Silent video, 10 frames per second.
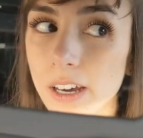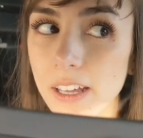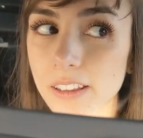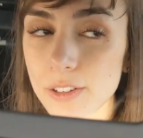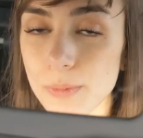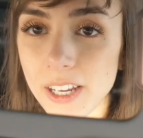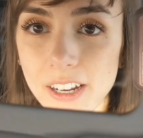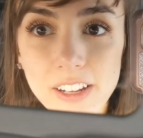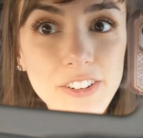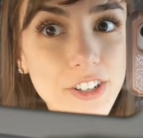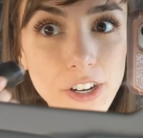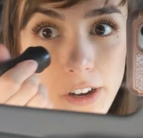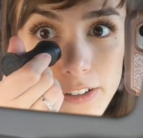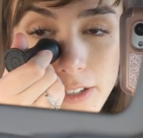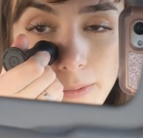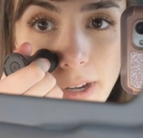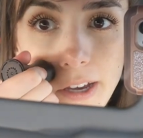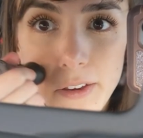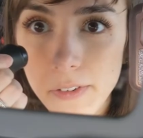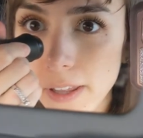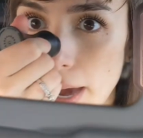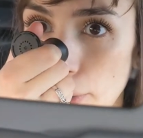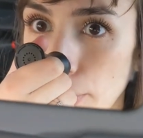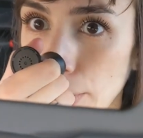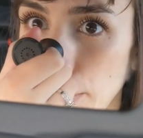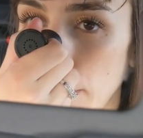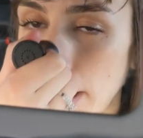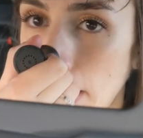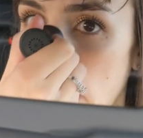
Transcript: and this might not even show because I'm not even that oily, but